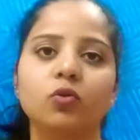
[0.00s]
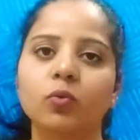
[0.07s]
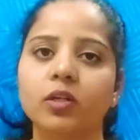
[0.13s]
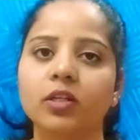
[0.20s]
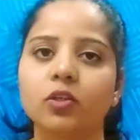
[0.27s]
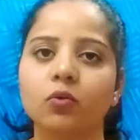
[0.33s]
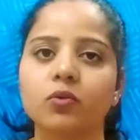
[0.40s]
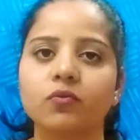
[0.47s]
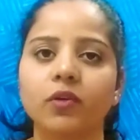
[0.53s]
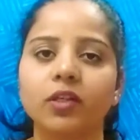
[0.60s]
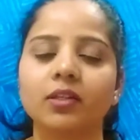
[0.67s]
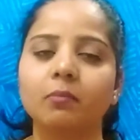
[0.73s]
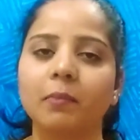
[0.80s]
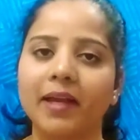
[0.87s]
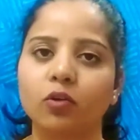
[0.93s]
usually use
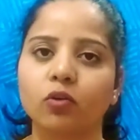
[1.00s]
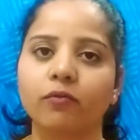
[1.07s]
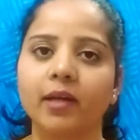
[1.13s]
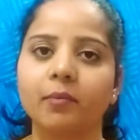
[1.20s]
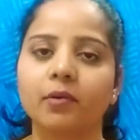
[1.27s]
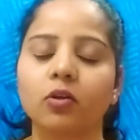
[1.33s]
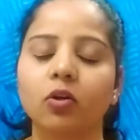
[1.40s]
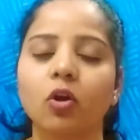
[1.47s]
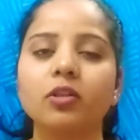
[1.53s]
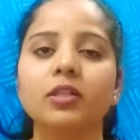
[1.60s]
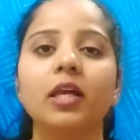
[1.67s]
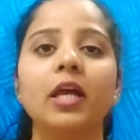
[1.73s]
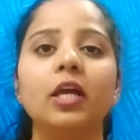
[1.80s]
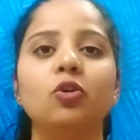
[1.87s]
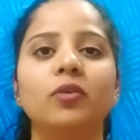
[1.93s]
with microfiber cloth.